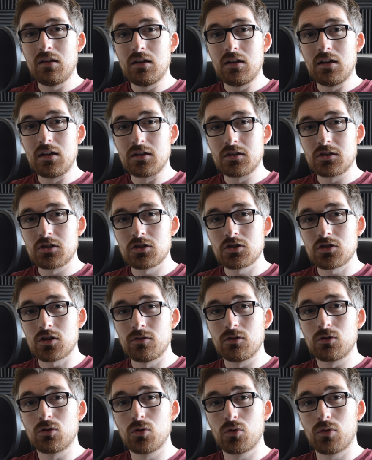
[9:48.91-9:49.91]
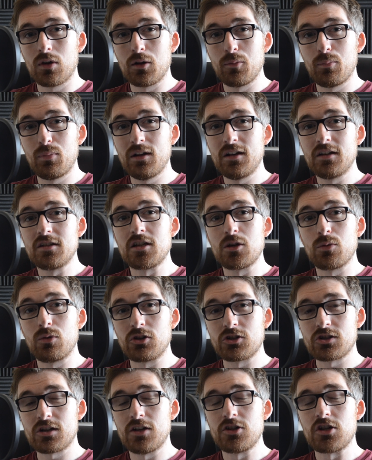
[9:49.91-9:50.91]
the historical credibility
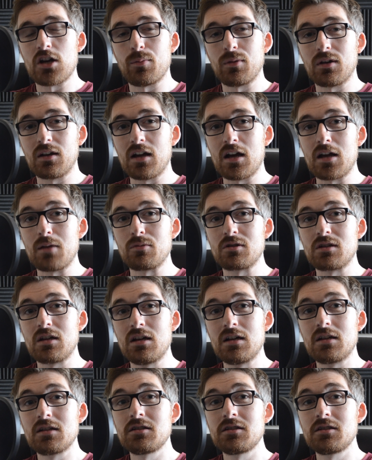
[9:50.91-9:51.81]
which Sledgehammer Games